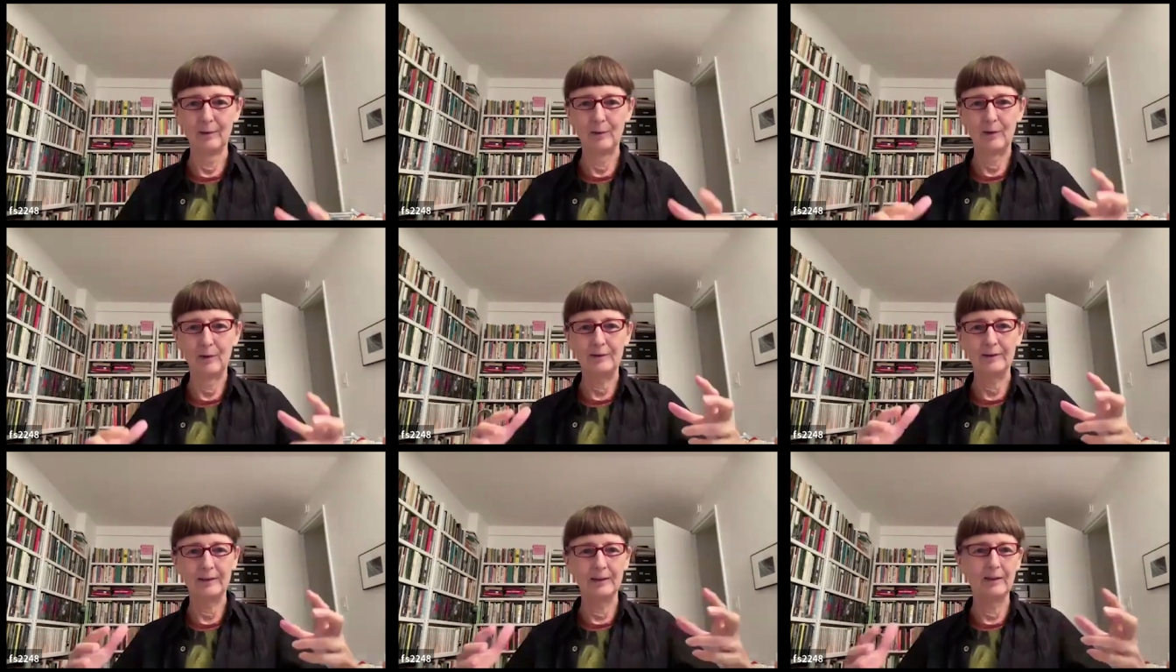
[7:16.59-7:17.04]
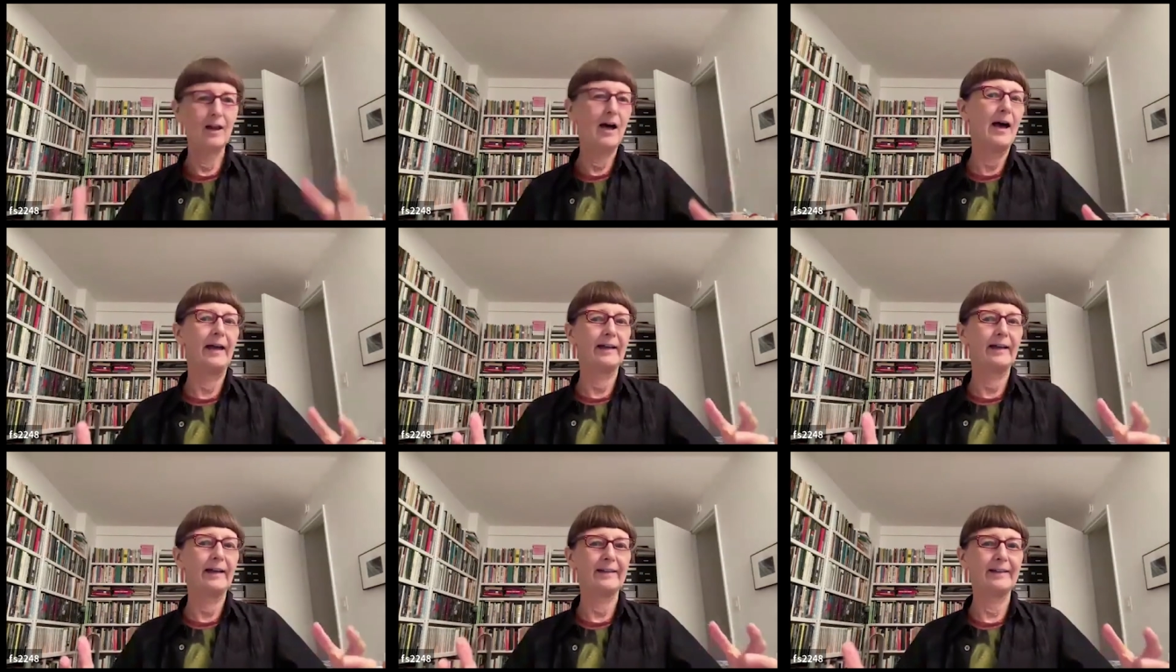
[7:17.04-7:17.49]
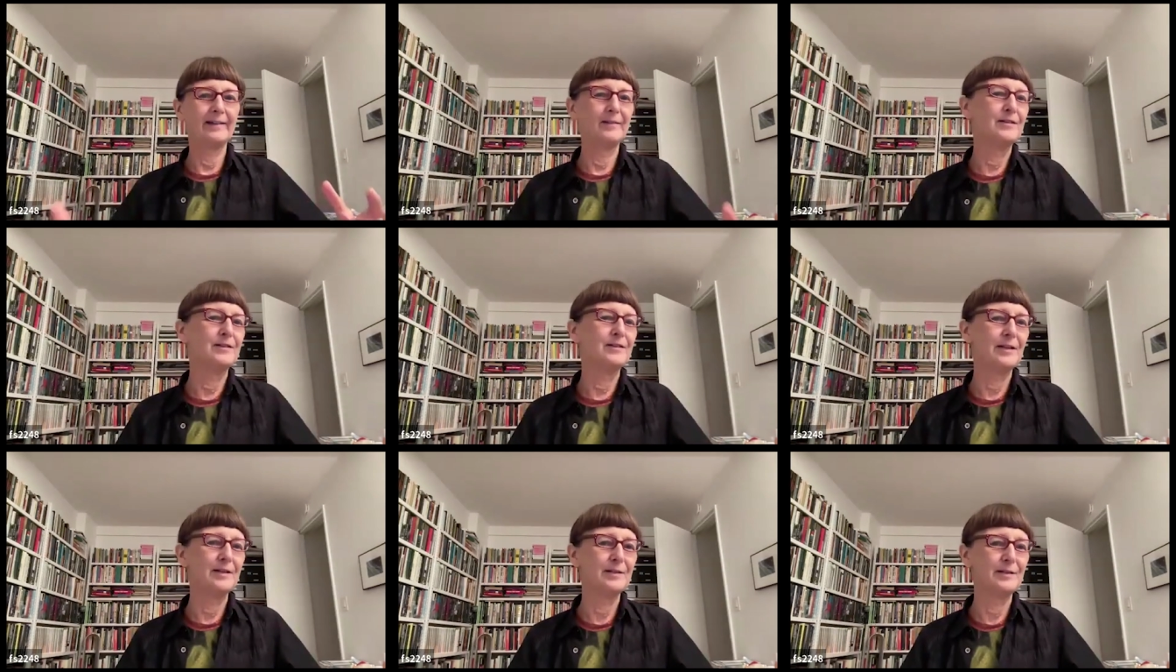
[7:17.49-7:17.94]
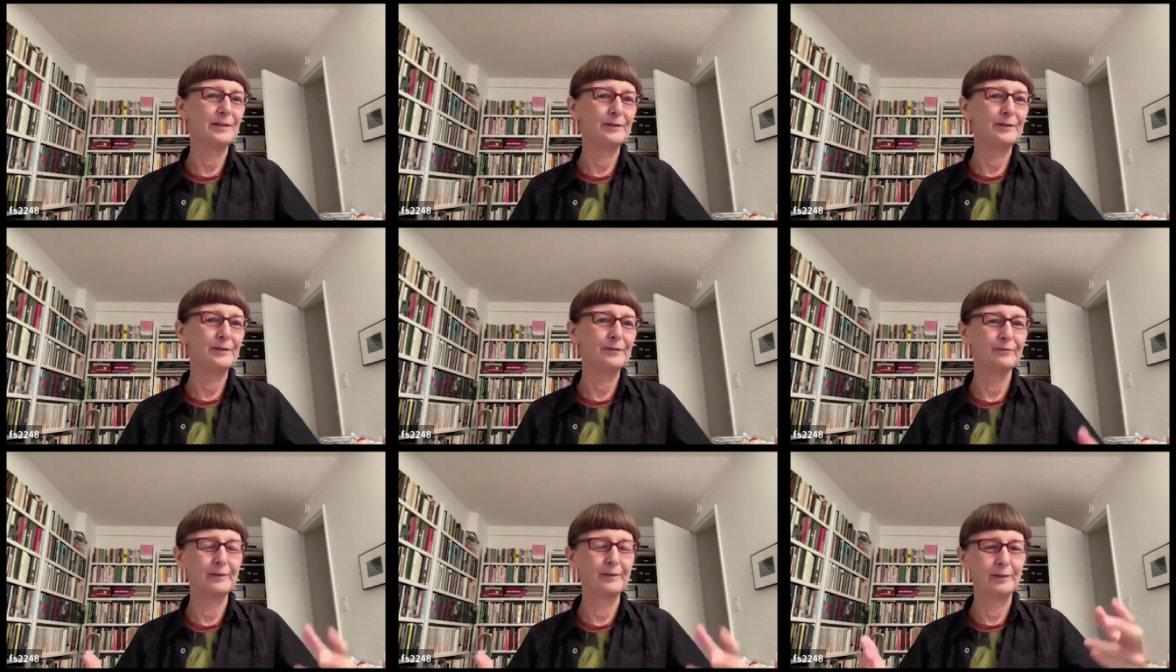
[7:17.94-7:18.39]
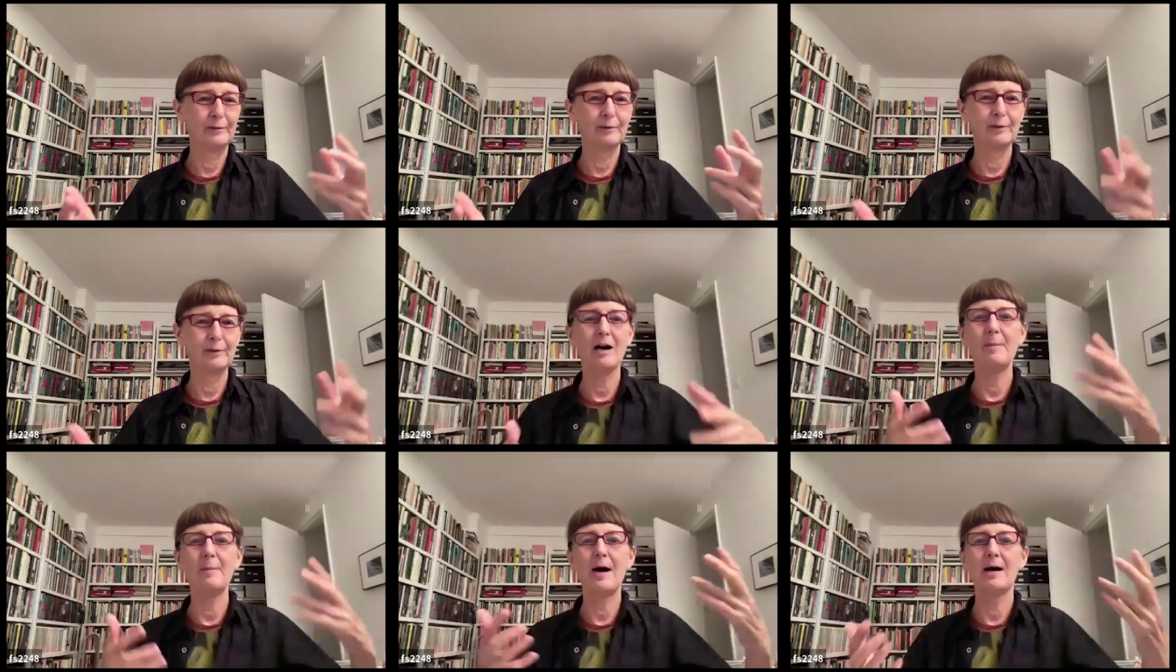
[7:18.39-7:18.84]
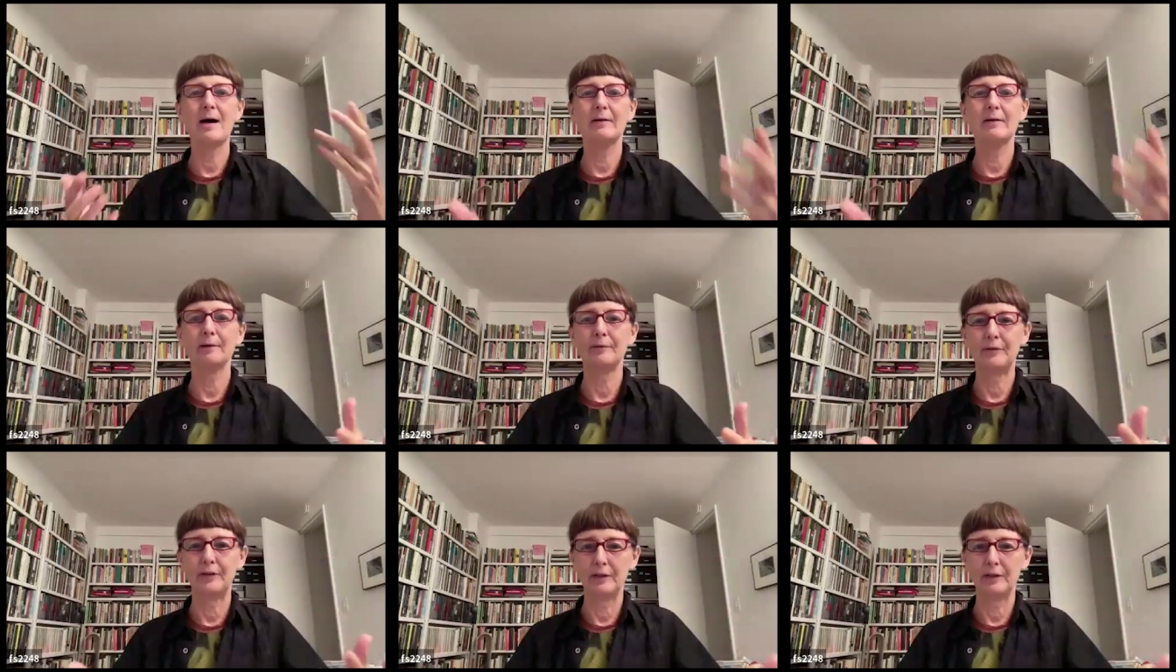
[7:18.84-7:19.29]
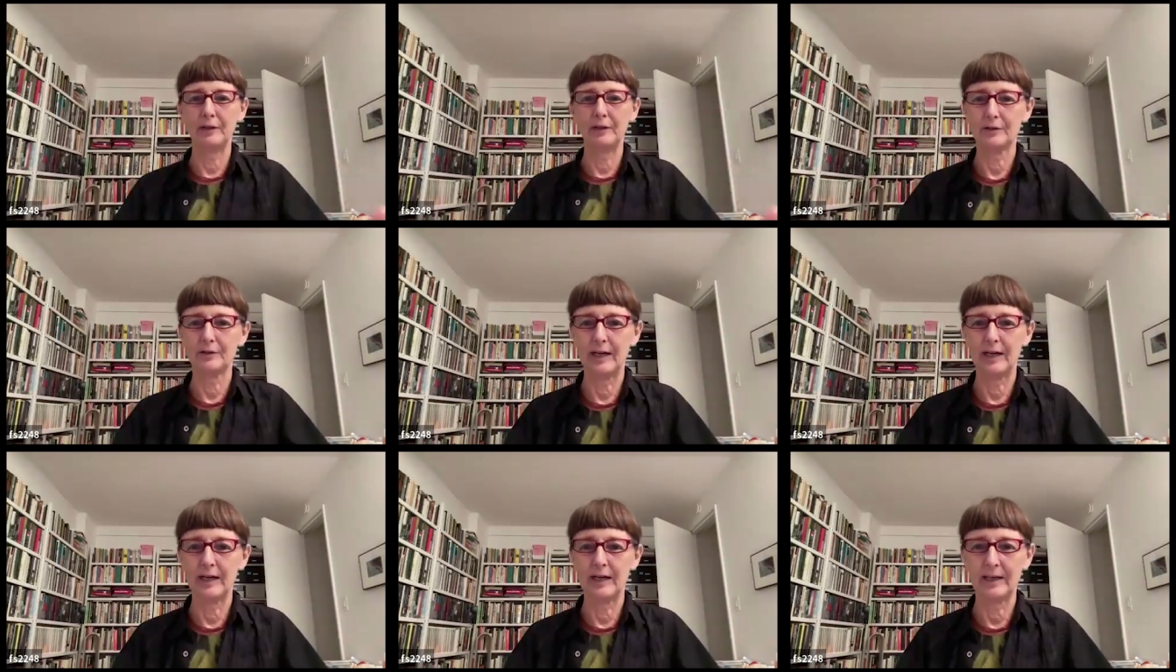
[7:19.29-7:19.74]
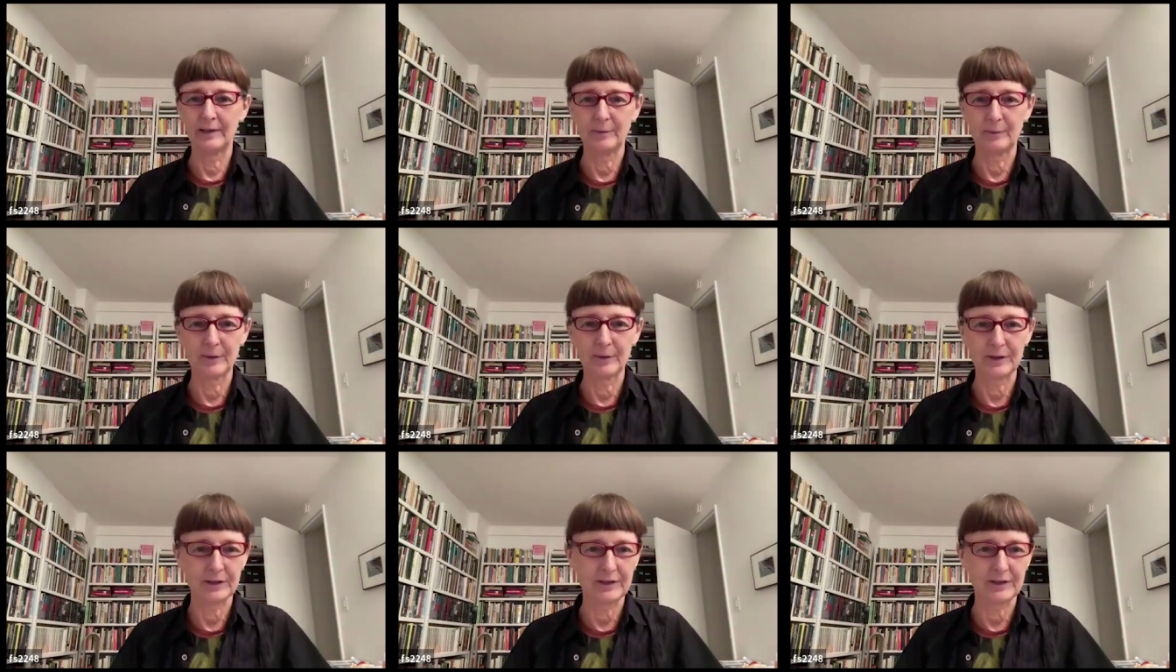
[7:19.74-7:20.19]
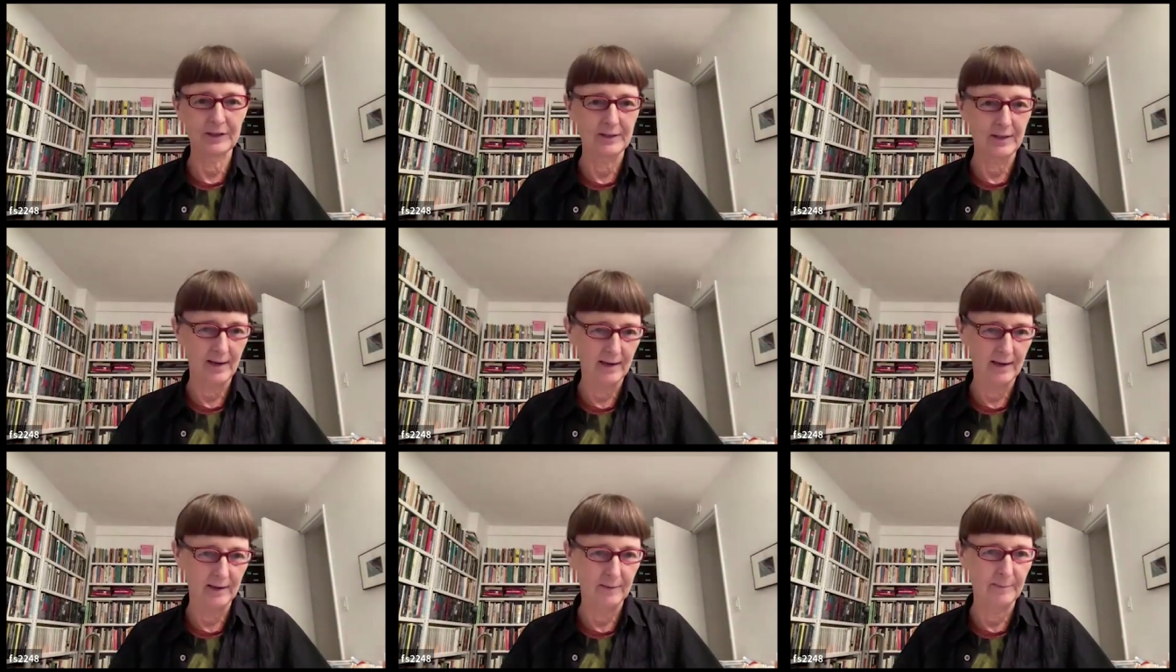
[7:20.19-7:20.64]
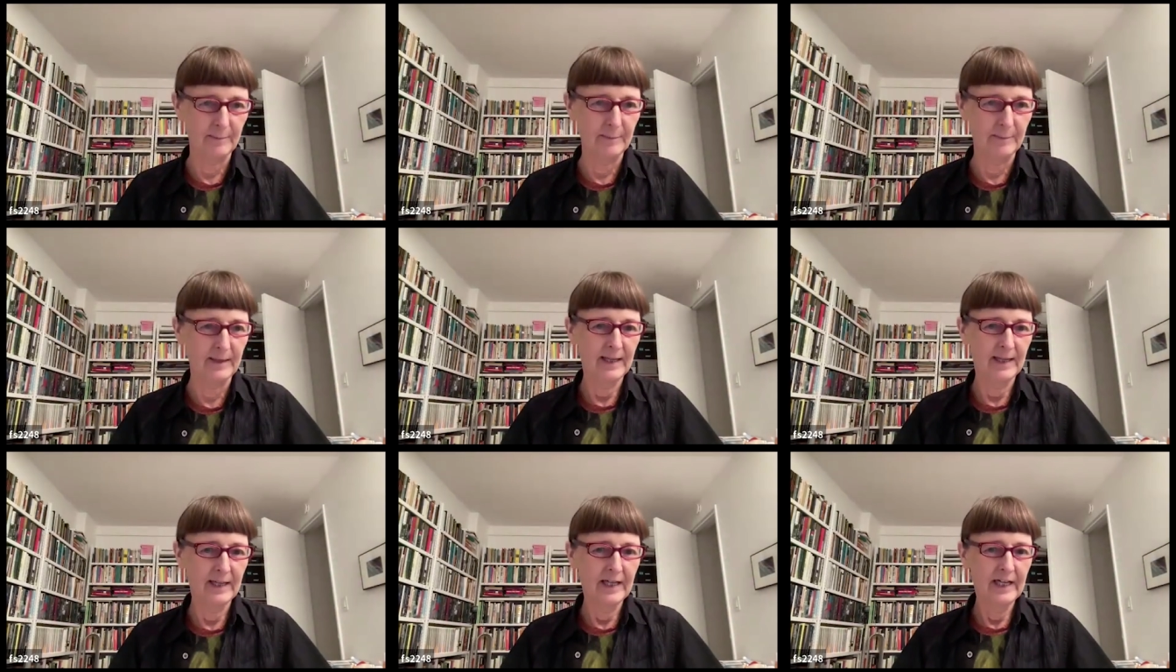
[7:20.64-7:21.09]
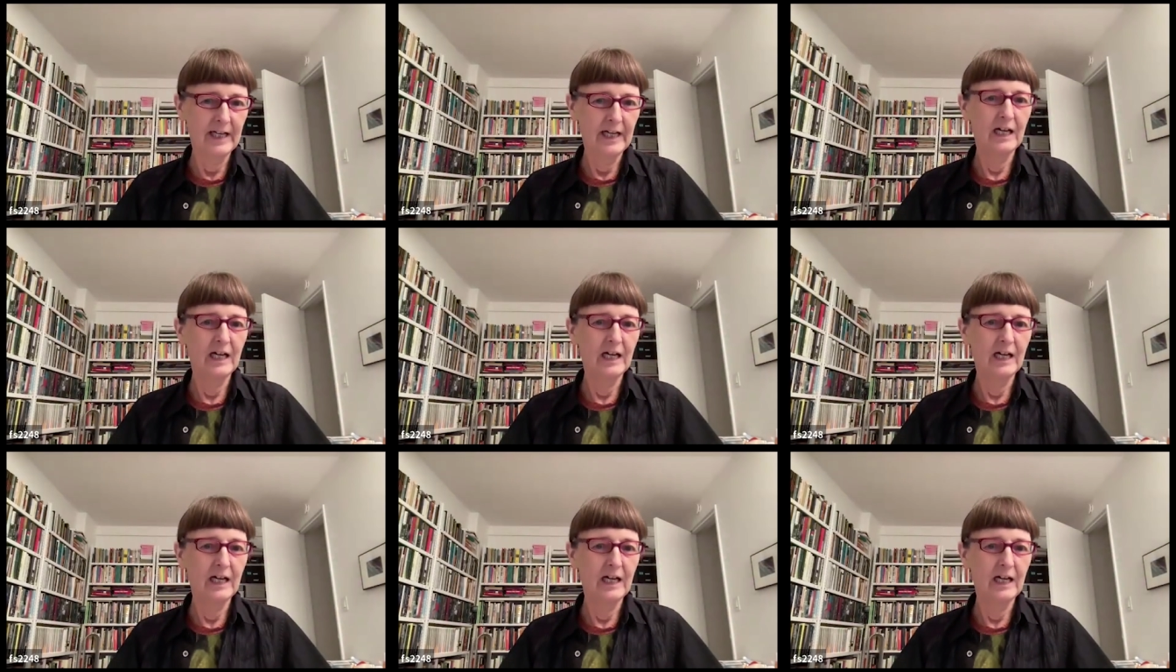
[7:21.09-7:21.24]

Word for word: look alike in the sense of, you know, come out at the other end with the same